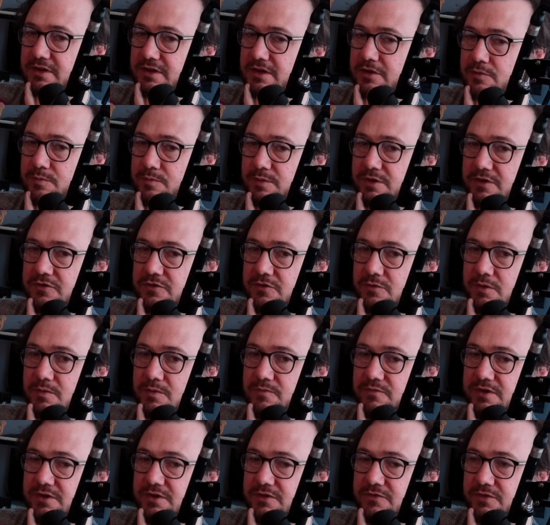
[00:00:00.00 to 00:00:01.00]
bit too
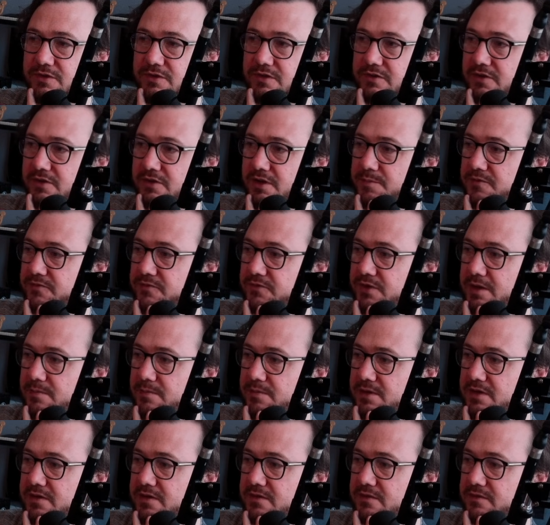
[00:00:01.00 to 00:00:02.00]
obvious for the type of game
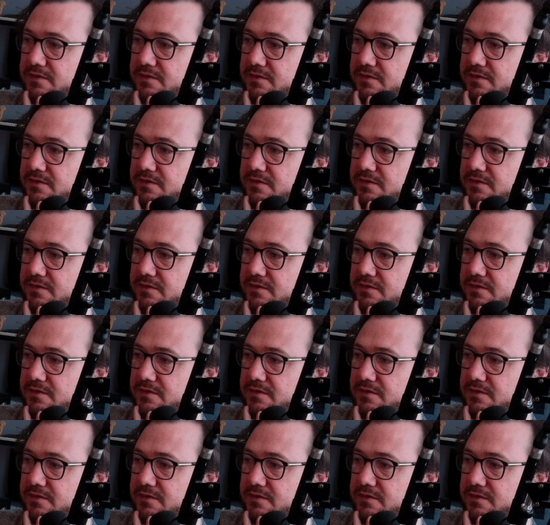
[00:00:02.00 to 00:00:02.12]
it is.